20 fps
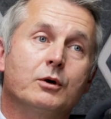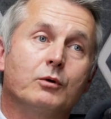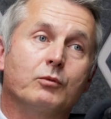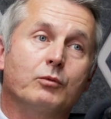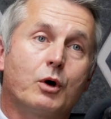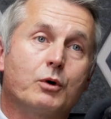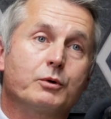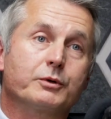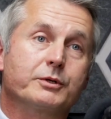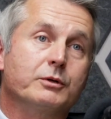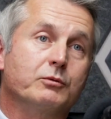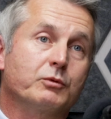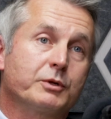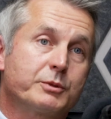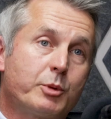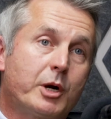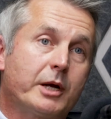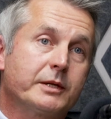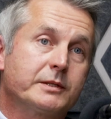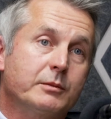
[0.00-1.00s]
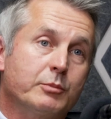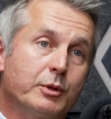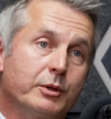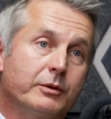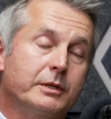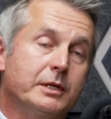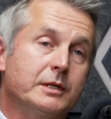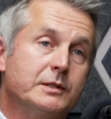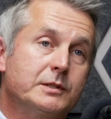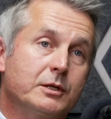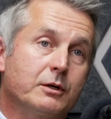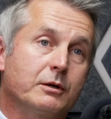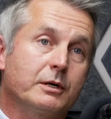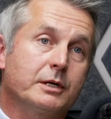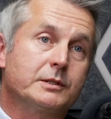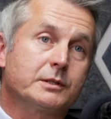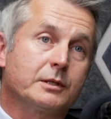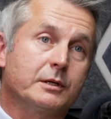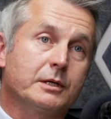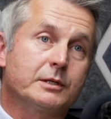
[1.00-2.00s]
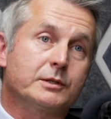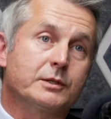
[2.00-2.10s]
roles and responsibilities seriously.